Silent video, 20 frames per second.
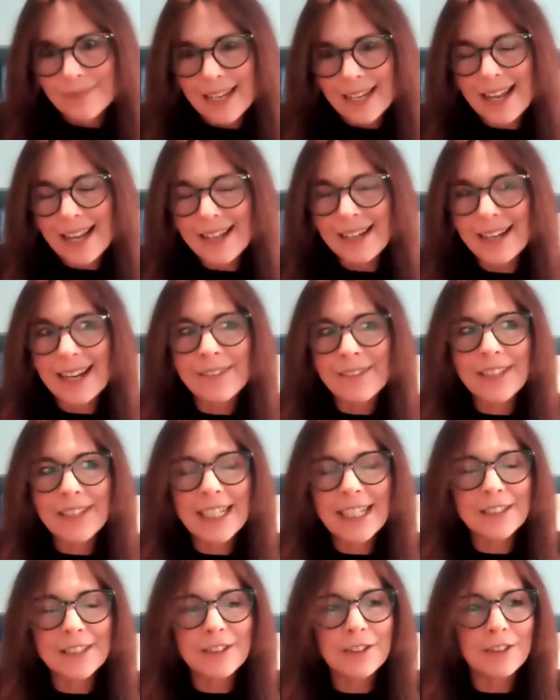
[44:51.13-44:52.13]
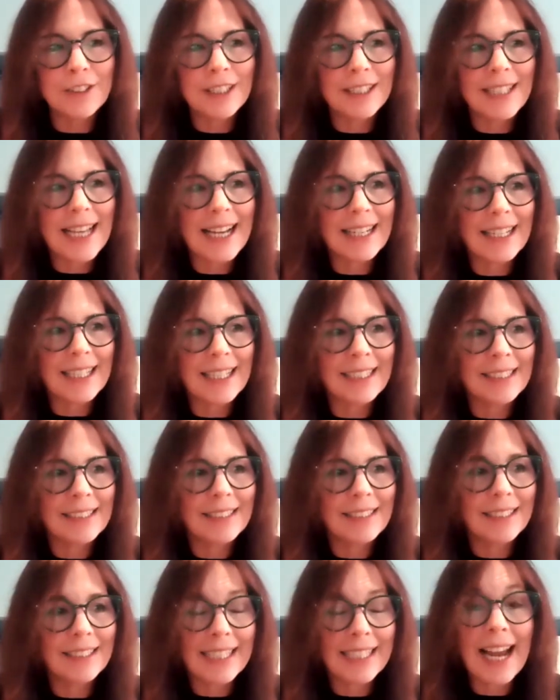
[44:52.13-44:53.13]
And if the answer to that
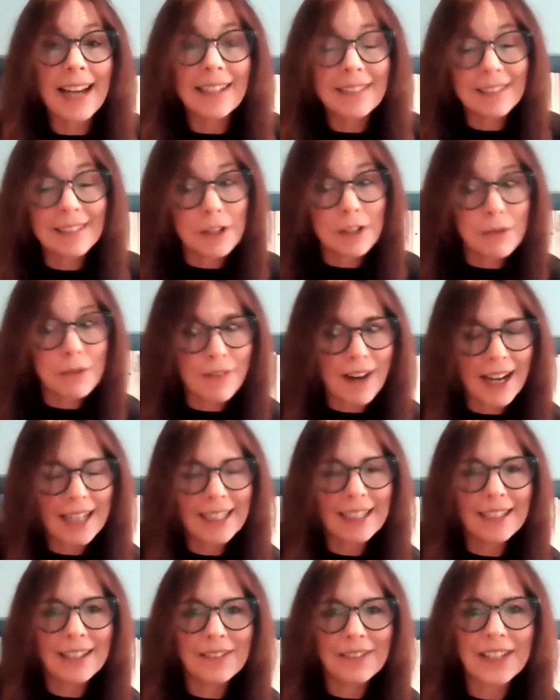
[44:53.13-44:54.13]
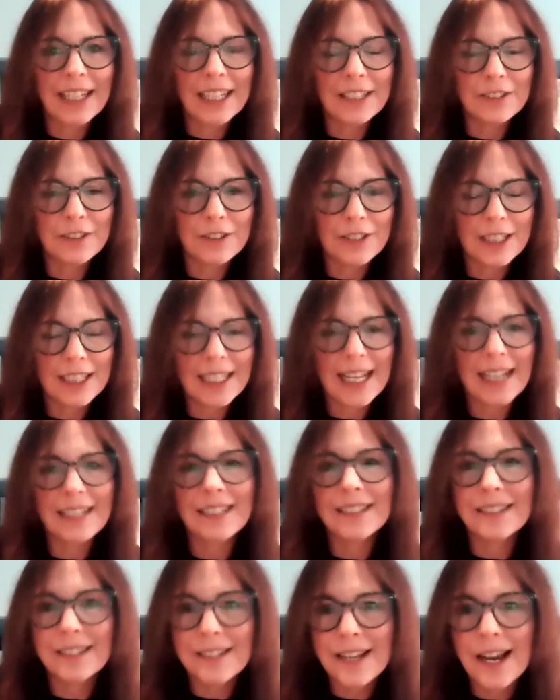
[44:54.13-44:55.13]
is yes, go find it. If the answer to that
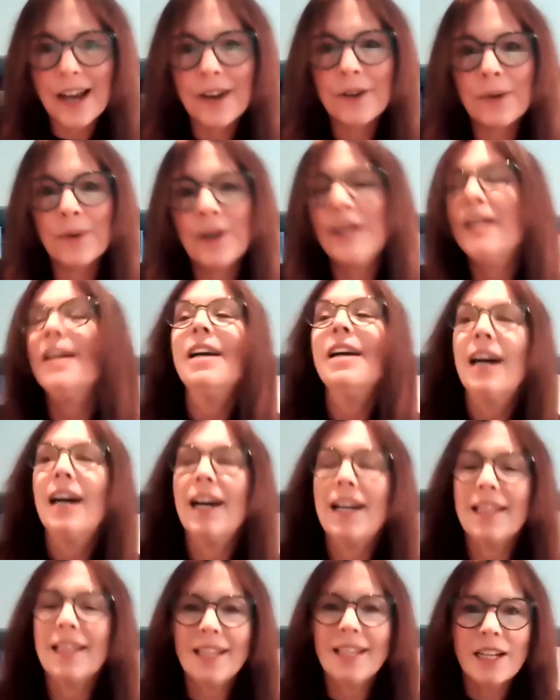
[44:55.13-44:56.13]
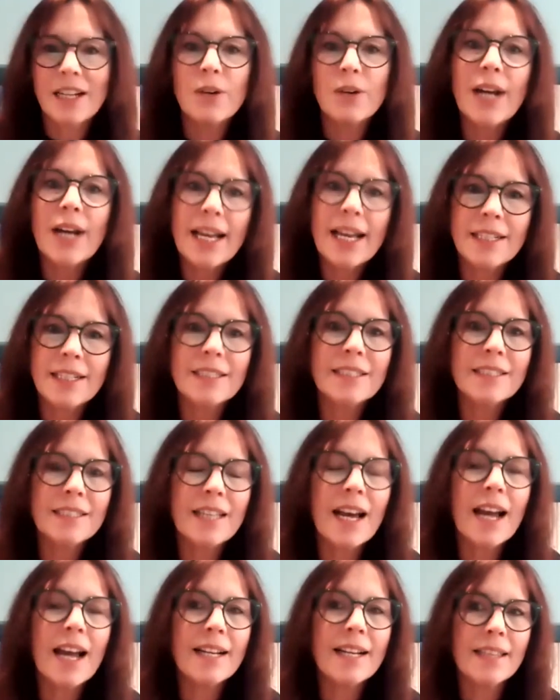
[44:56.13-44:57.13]
is no, then go ahead and
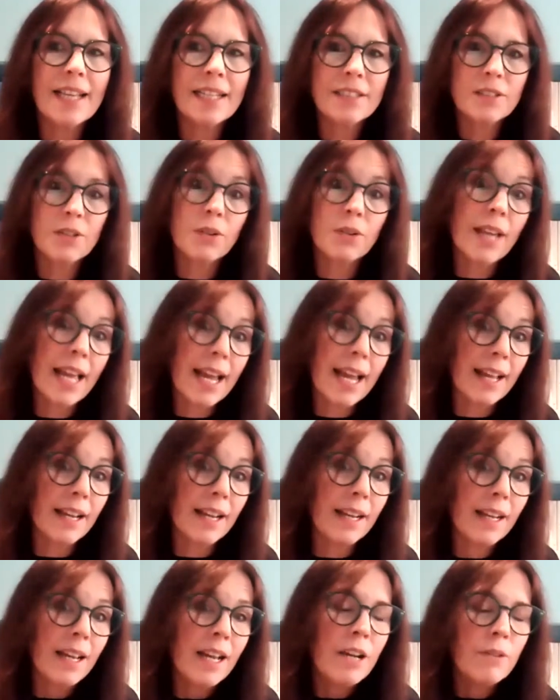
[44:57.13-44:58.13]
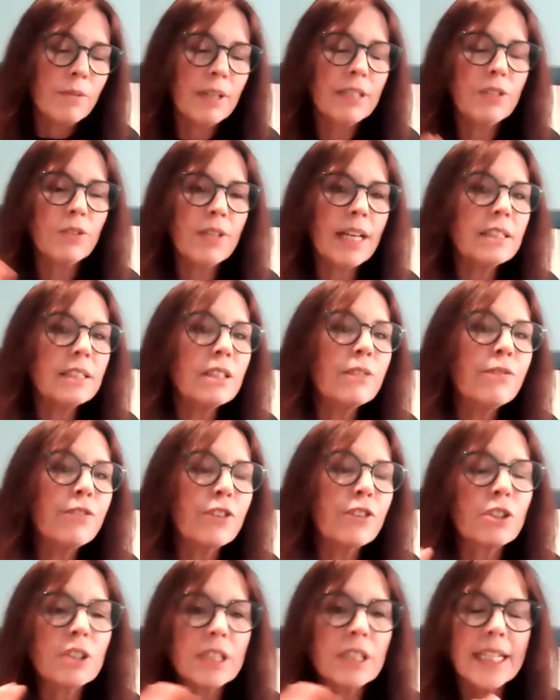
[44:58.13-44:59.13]
decide, and that's okay. Right. So that's the
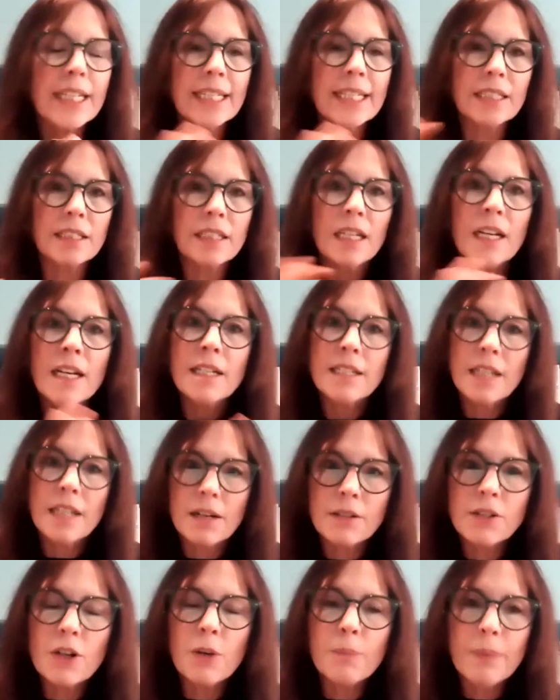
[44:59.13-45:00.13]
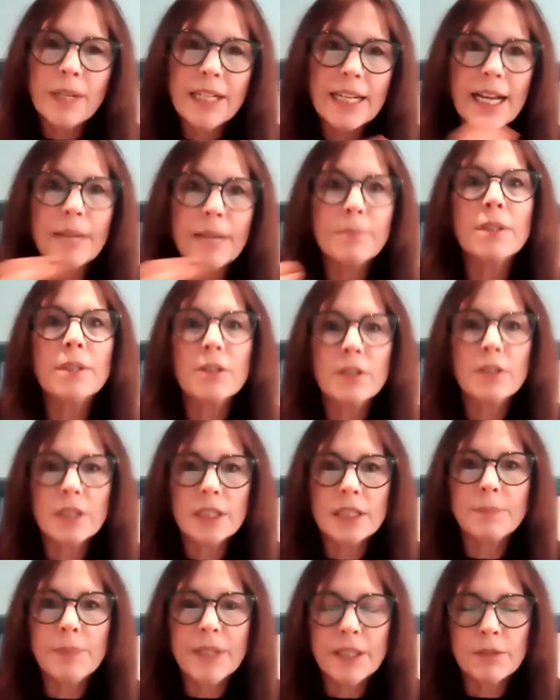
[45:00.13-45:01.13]
first thing, is don't be an
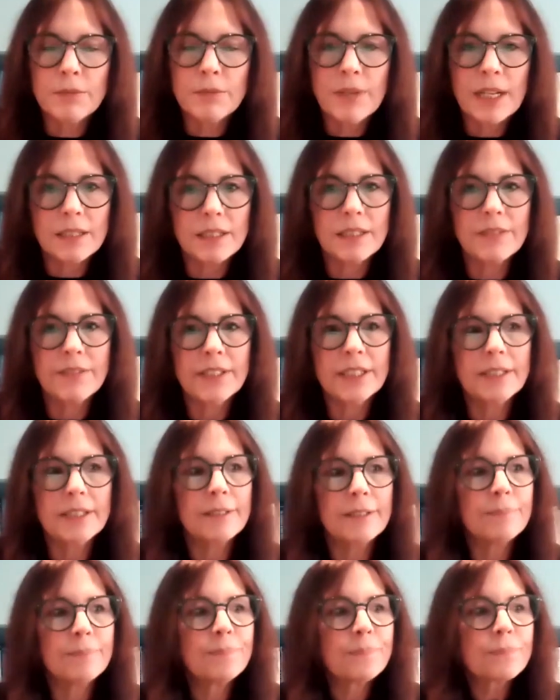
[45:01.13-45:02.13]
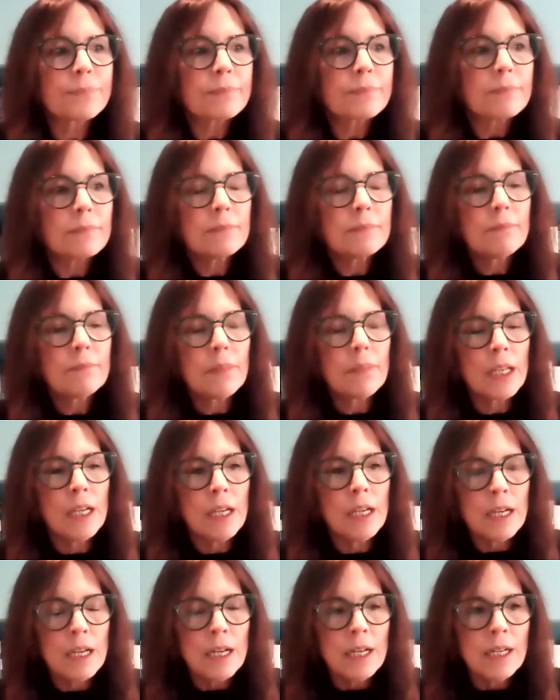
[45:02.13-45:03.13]
absolutist, be a relativist.
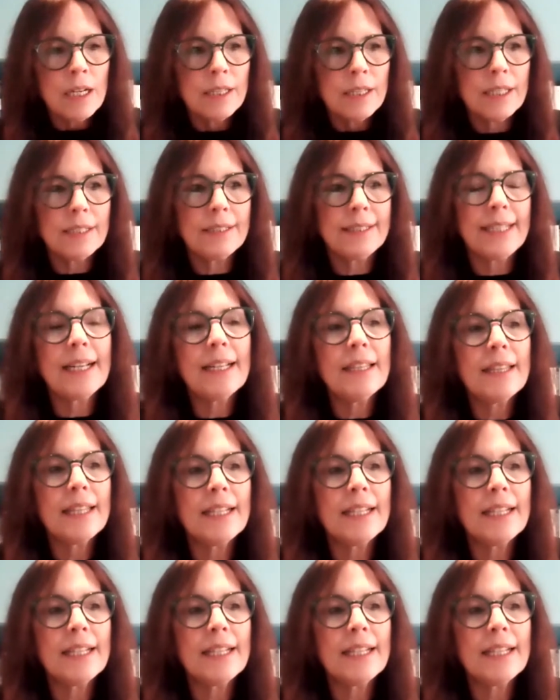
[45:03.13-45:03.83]
The second